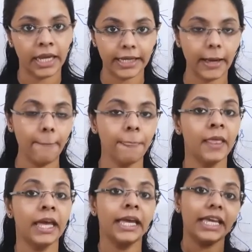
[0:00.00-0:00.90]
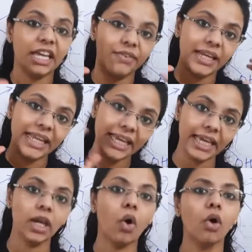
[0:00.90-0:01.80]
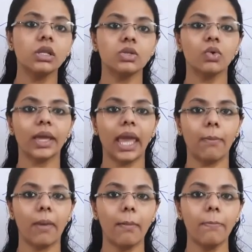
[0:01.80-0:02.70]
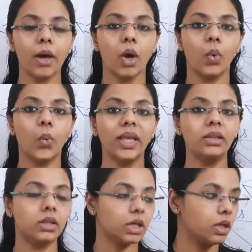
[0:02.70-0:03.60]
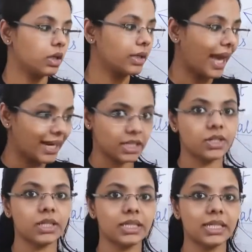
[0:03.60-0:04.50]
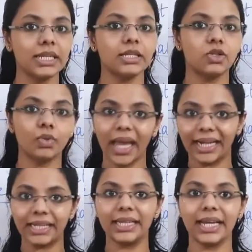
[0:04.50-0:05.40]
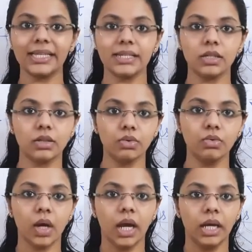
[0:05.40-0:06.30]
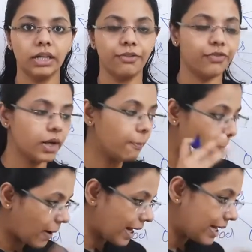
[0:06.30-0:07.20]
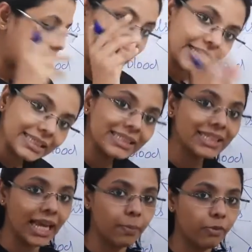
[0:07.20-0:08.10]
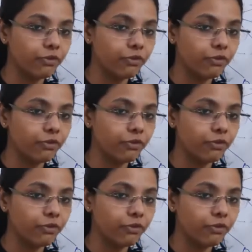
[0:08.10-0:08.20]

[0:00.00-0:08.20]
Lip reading: yeah, even he also came up with characteristics to categorize into different, but his type of